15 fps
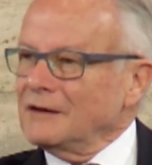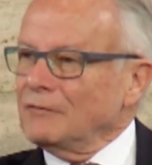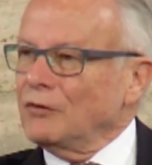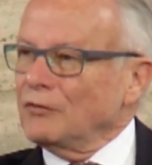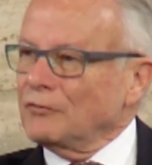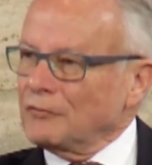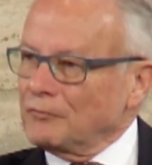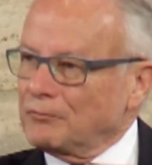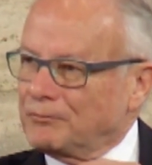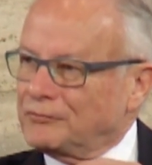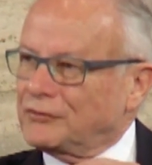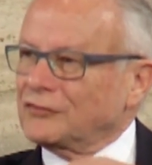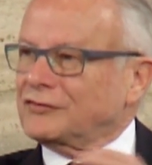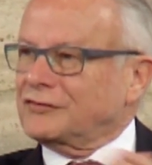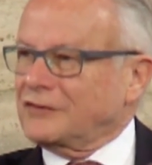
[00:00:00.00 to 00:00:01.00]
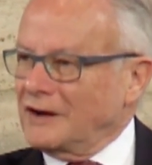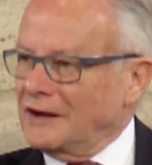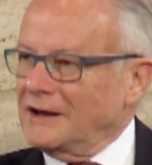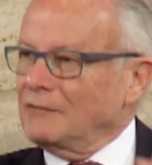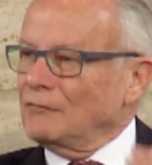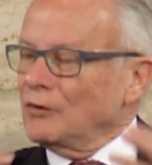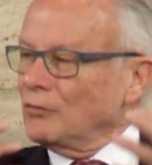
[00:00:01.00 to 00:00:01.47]
Well, just
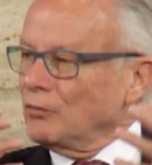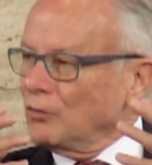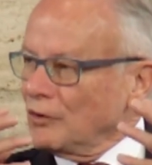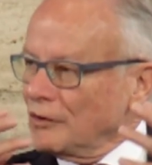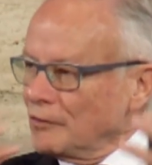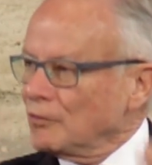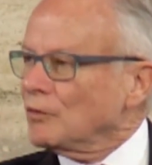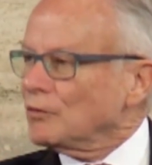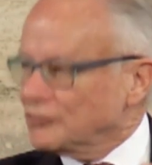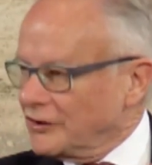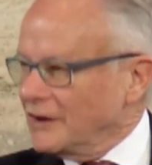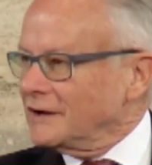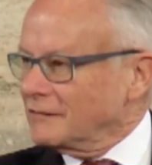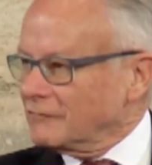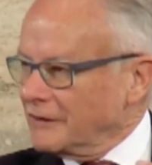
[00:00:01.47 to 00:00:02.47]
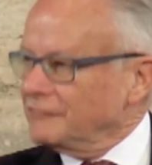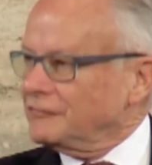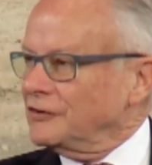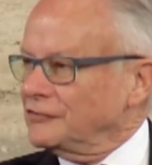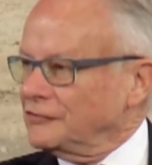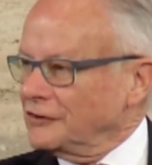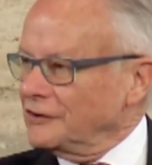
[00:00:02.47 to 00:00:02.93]
saying, well, we will take
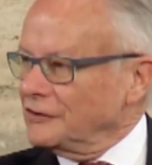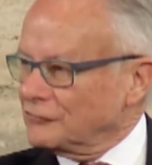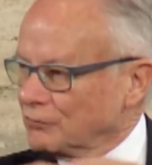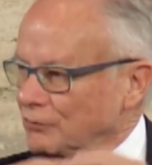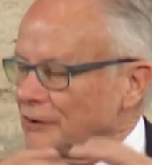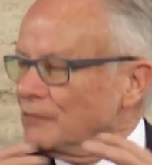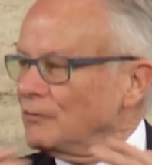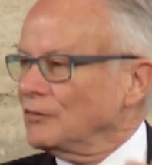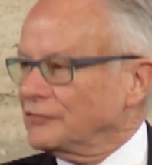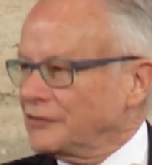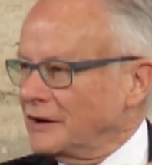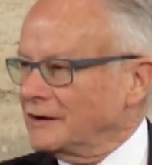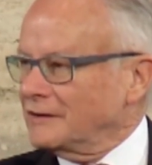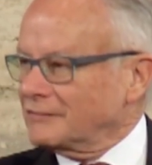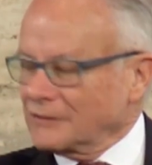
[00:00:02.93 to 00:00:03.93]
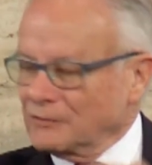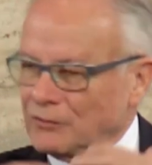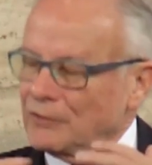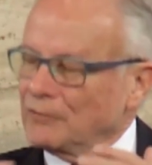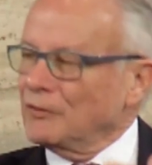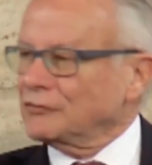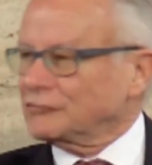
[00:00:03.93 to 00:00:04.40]
refugees, we will take them,
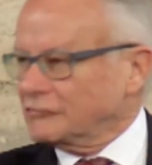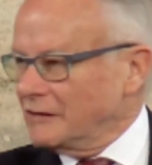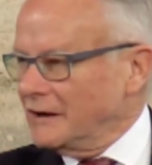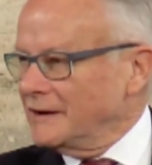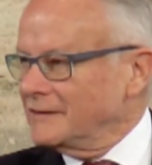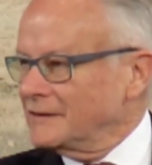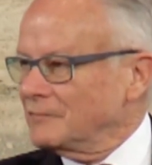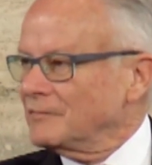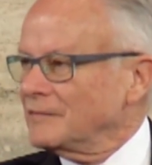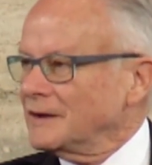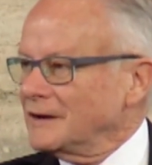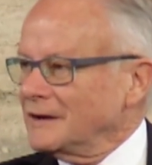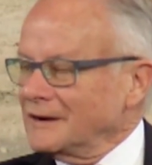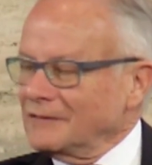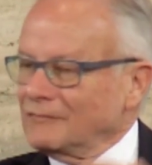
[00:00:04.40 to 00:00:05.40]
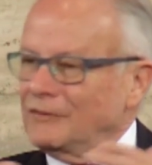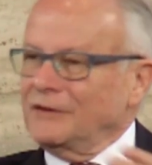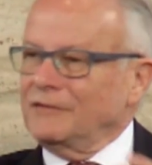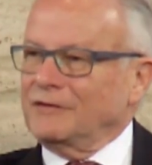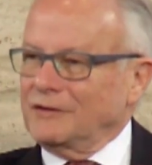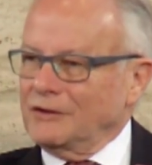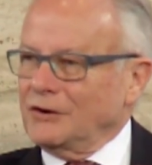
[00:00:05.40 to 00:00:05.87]
we will train them. A
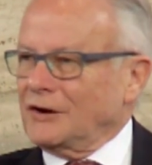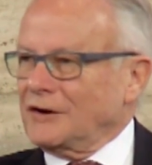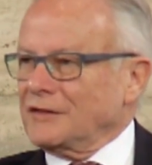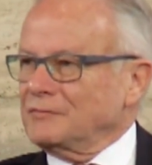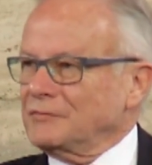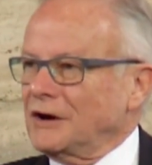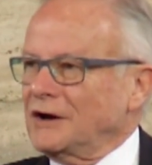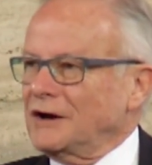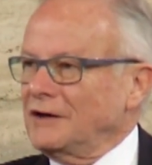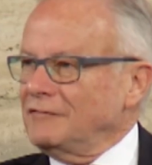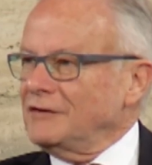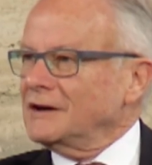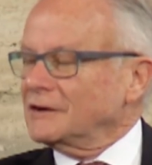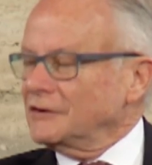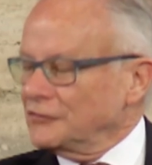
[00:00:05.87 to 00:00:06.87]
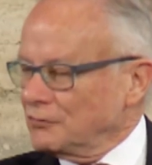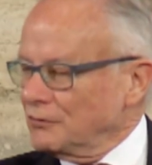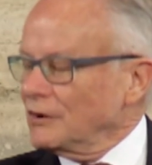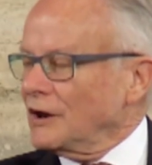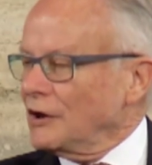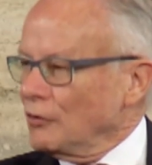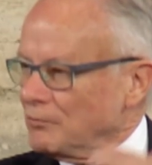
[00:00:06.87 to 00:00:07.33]
lot of them don't have English.
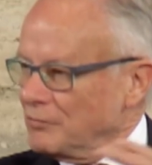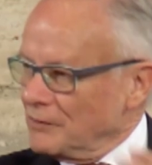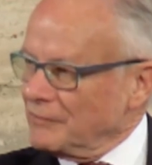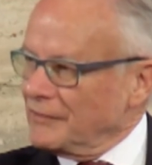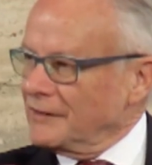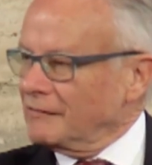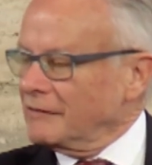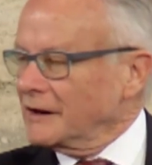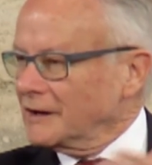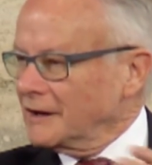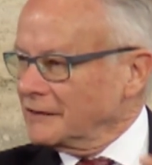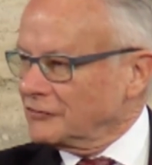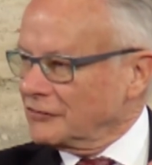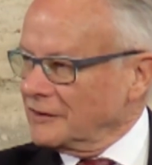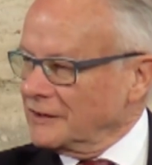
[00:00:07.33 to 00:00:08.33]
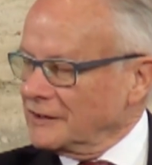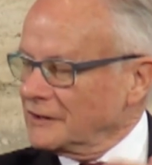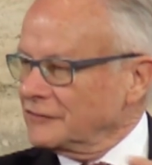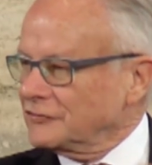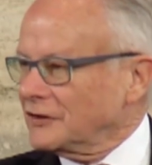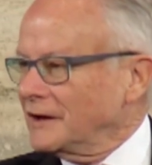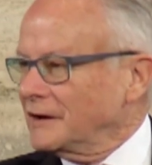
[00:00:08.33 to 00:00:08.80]
We'll help them with their
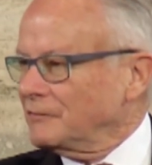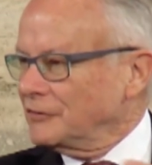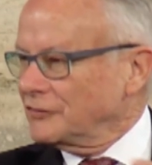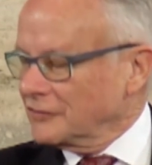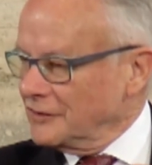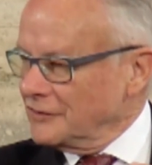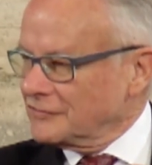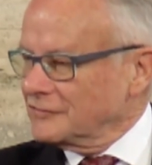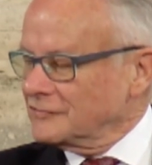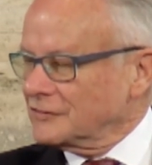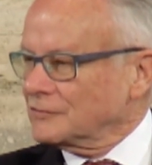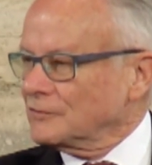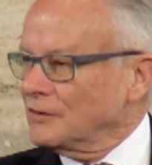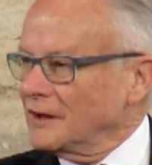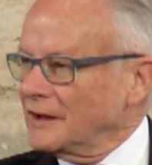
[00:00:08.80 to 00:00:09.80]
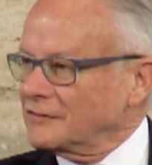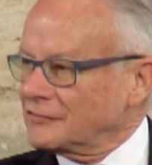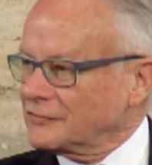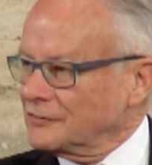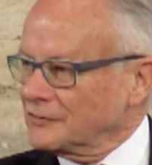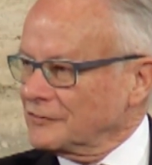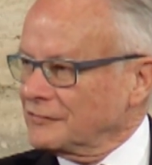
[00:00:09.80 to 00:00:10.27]
English language lessons and all that
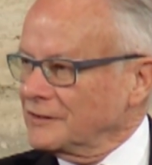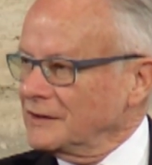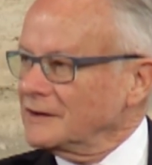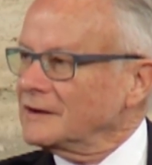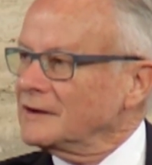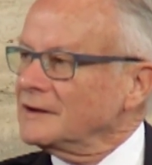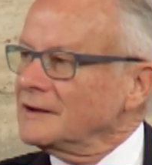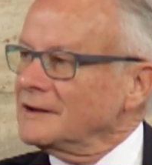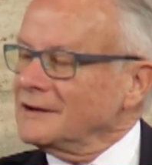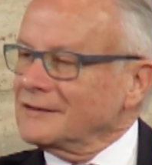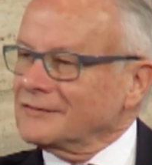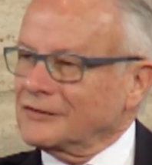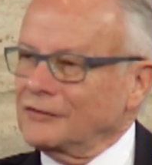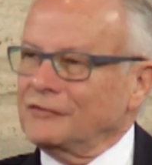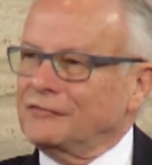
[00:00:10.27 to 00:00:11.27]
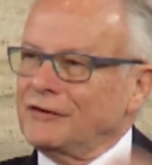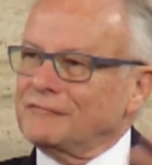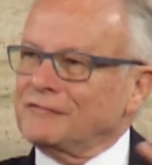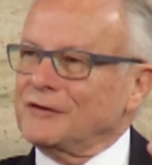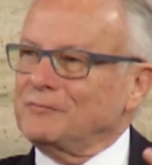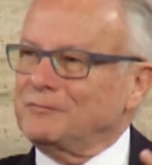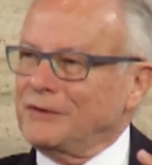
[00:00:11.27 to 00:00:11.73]
sort of thing. So if
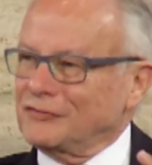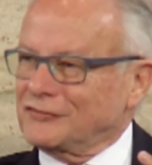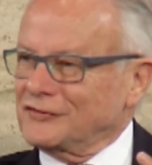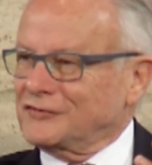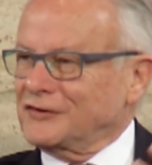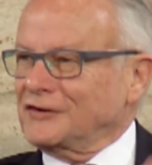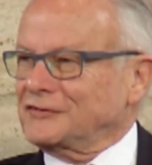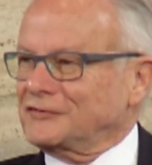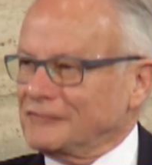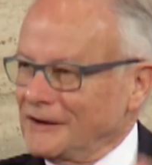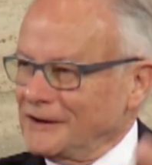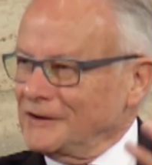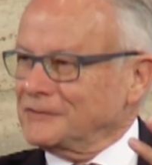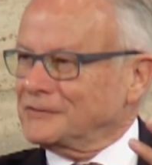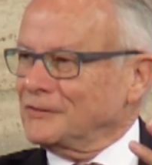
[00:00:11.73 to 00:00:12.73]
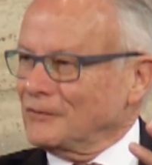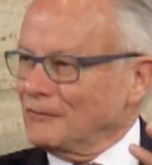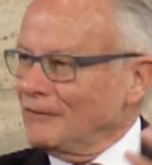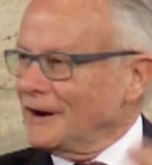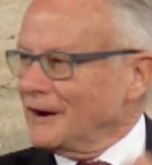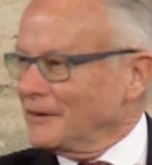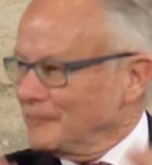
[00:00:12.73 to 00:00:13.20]
every business in Australia took
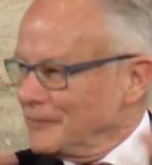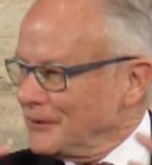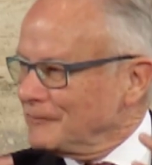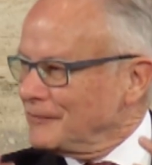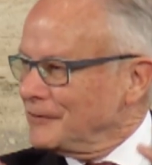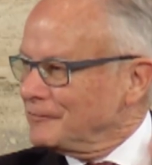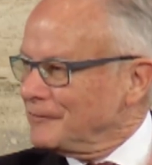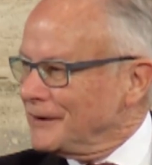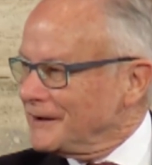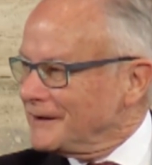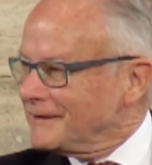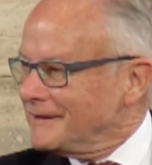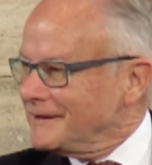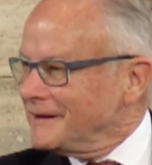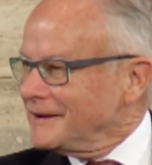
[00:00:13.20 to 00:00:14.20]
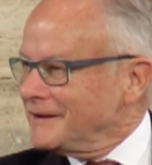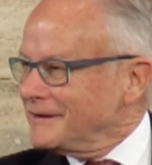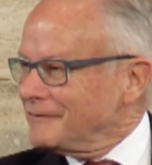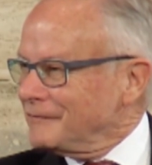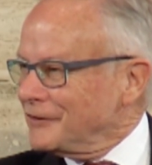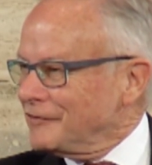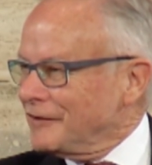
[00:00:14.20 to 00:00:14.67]
one, I mean,
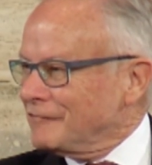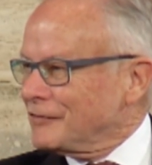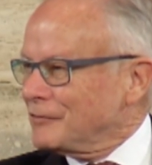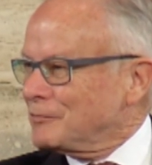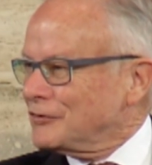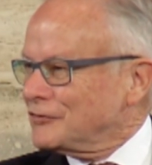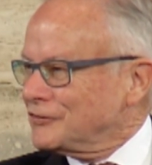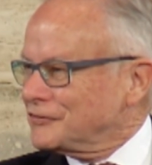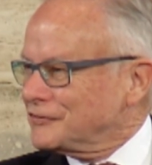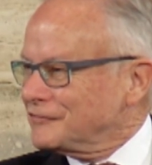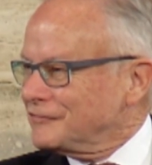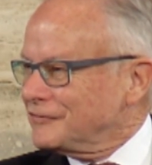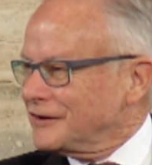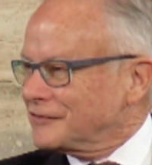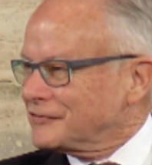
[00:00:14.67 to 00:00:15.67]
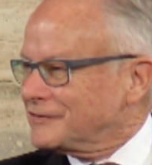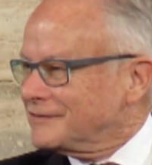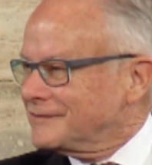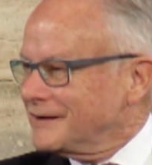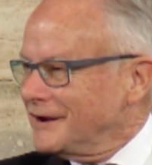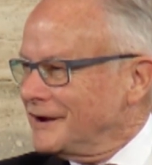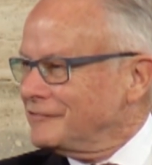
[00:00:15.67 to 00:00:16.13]
we'd have the position fixed
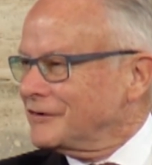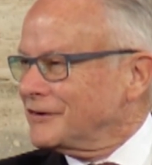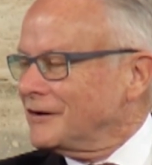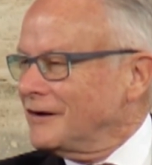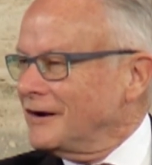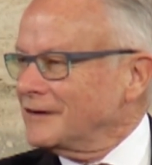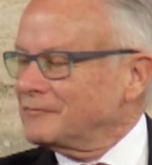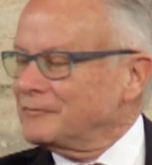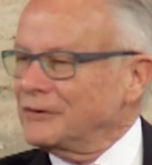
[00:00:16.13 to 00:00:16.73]
overnight.